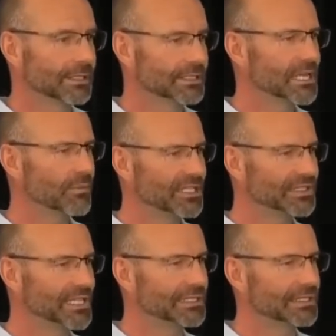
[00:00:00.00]
Does that make
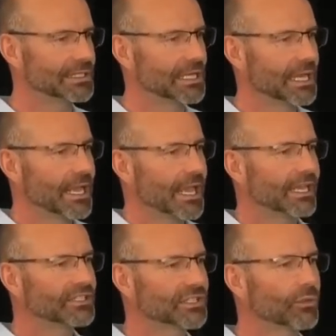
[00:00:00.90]
sense?
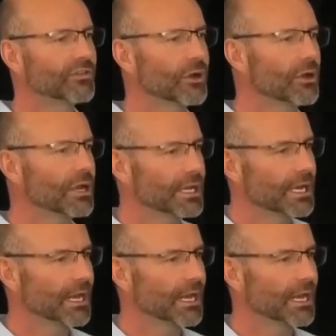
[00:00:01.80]
And so we've got to,